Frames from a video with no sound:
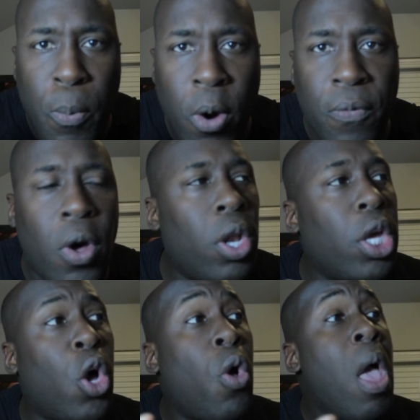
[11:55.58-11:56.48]
your
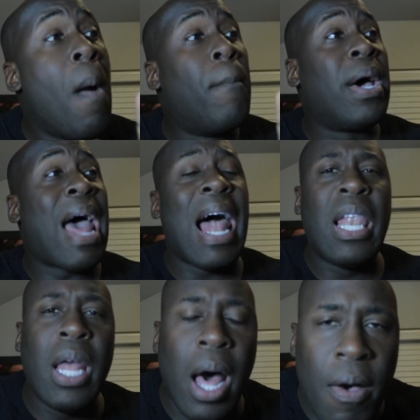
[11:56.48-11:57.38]
portfolio, but I
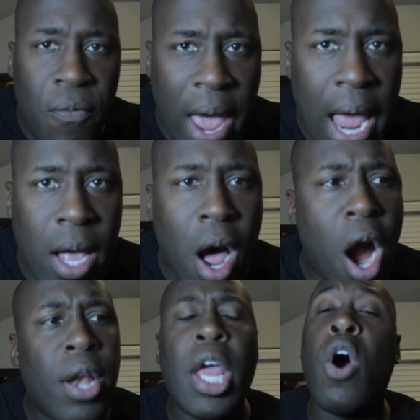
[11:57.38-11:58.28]
love
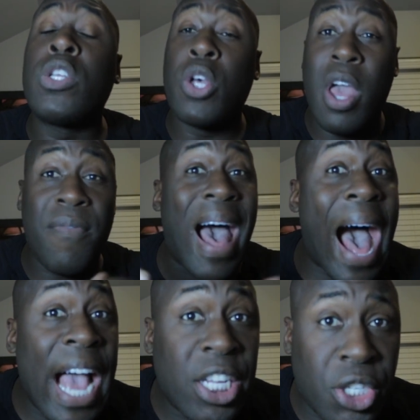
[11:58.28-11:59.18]
Vanguard. They also have
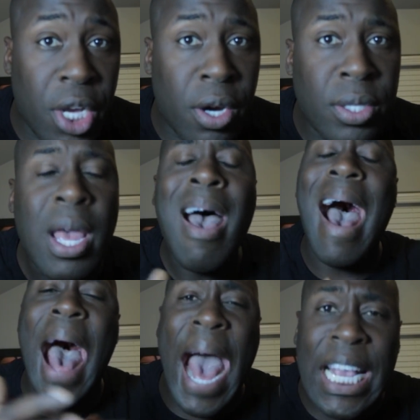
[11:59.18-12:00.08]
iShares.
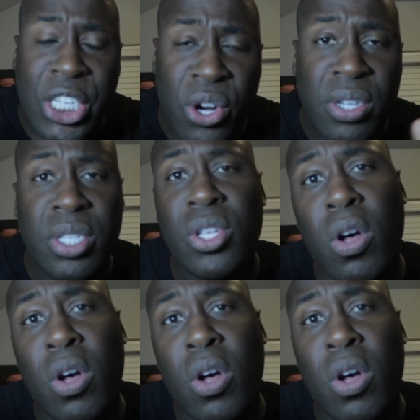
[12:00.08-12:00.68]
iShares is